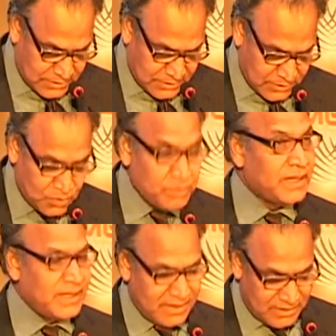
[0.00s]
to
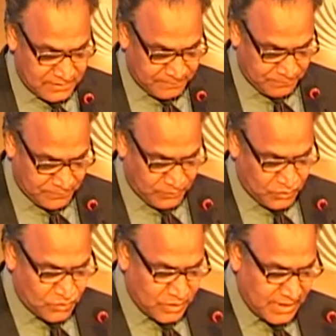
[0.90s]
be here
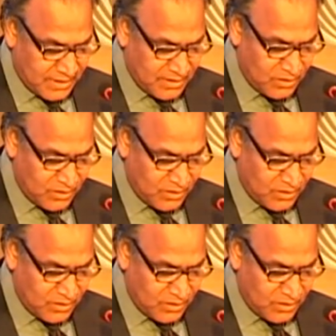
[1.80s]
to attain the